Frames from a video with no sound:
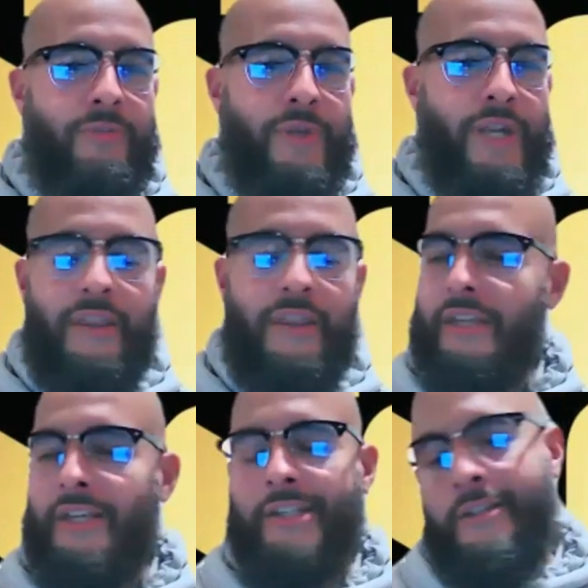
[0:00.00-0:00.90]
But
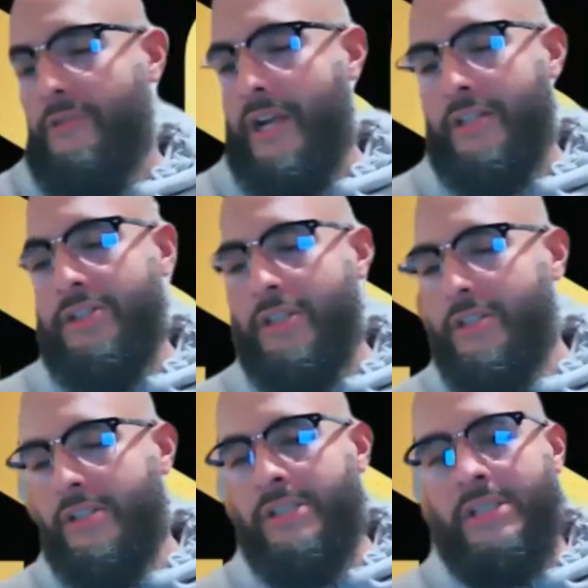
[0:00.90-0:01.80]
what I
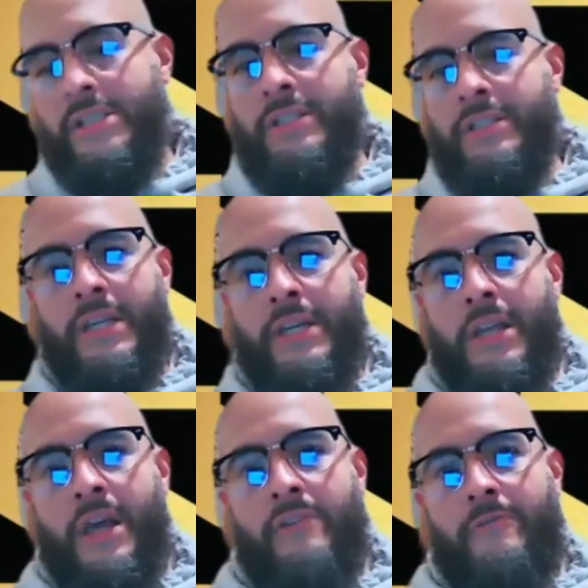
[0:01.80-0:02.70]
continue to see is that a
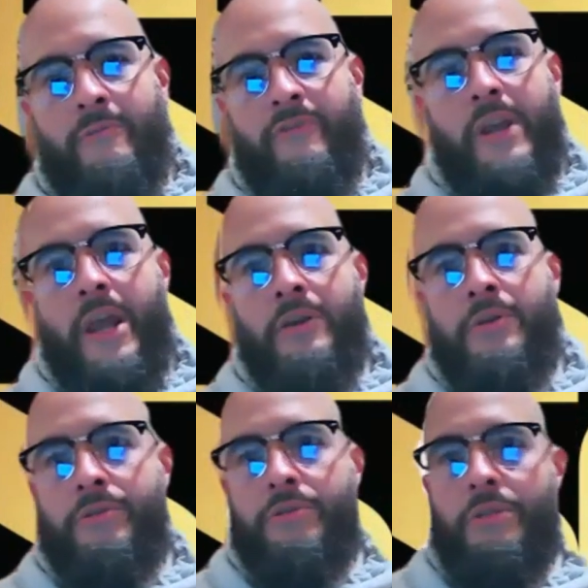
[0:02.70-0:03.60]
lot of them
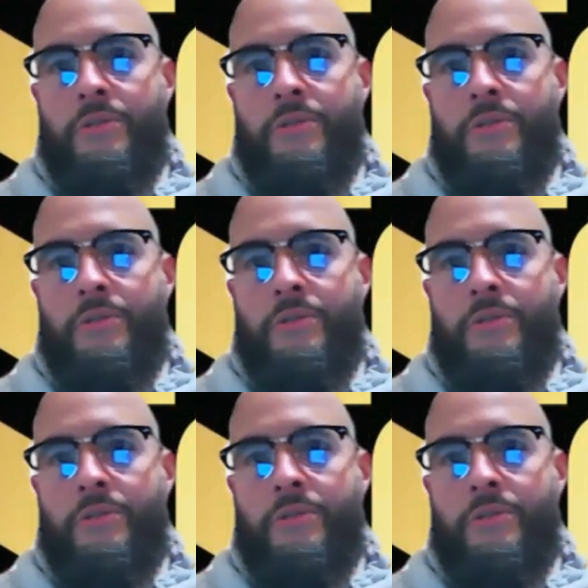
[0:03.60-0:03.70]
finagle,